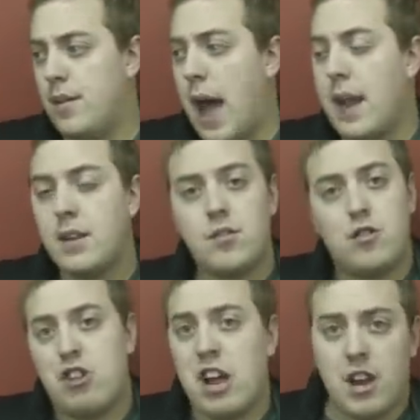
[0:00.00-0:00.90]
that
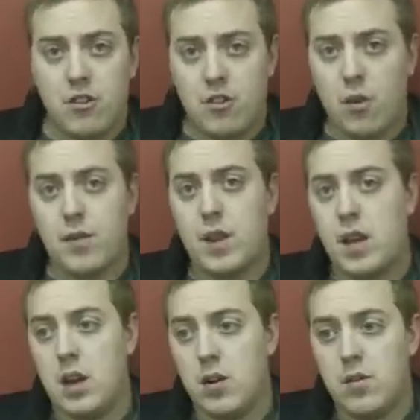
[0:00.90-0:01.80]
has changed over the
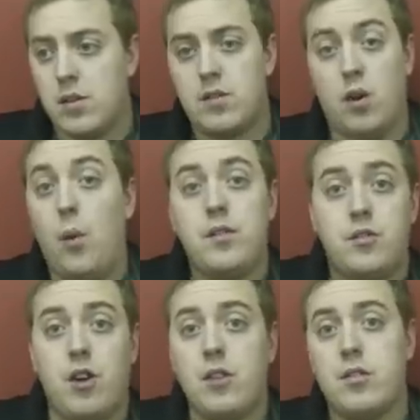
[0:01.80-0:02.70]
years, and so
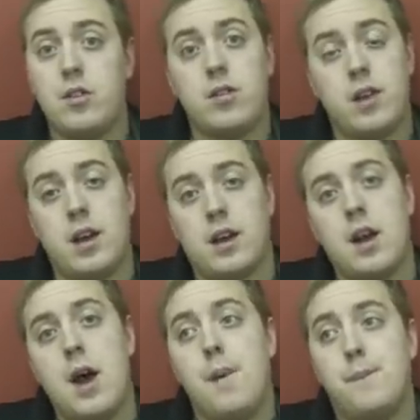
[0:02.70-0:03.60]
has Justice League.
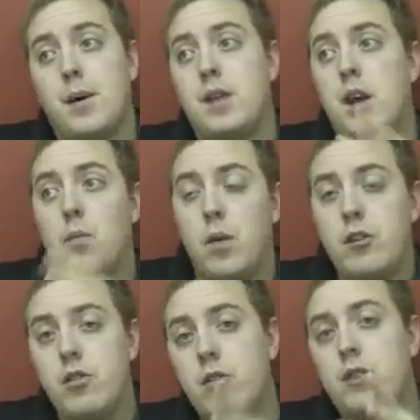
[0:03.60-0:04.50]
But the
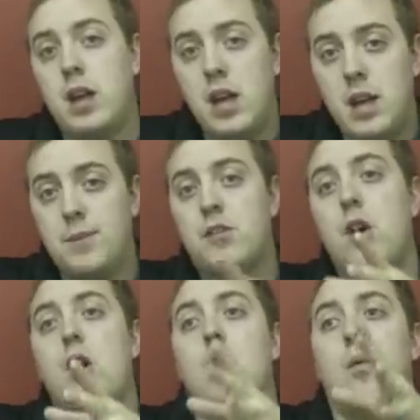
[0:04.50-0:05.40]
original teams
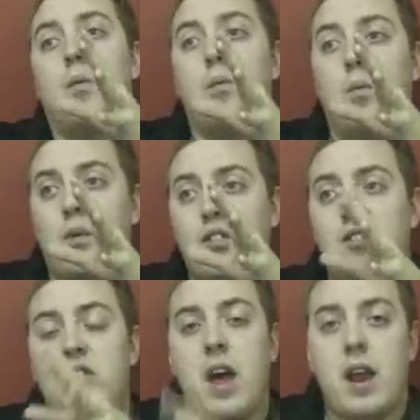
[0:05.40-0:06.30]
were
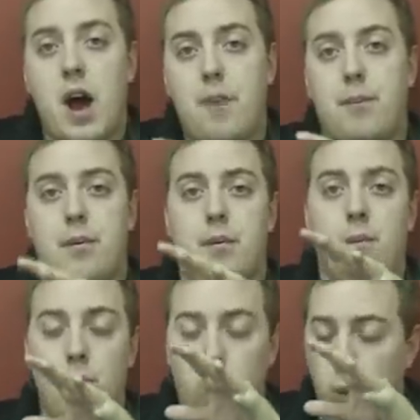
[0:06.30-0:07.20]
set up
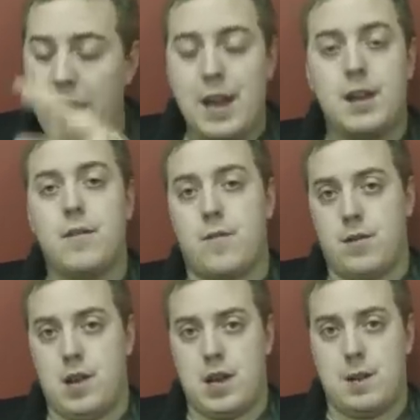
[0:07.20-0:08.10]
way
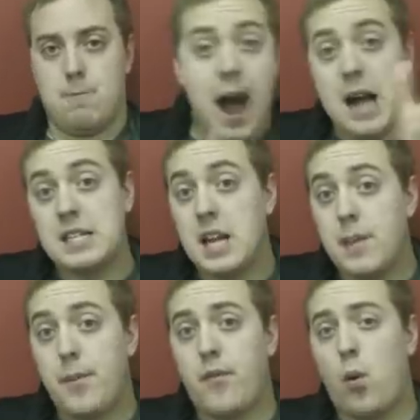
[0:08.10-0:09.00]
differently. I
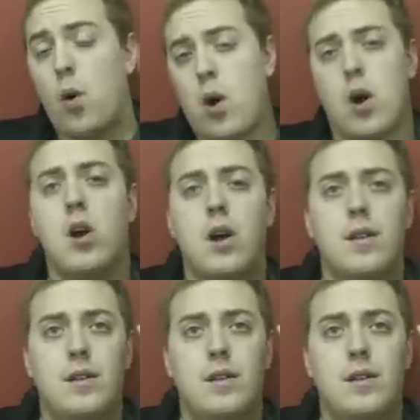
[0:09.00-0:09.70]
said it before.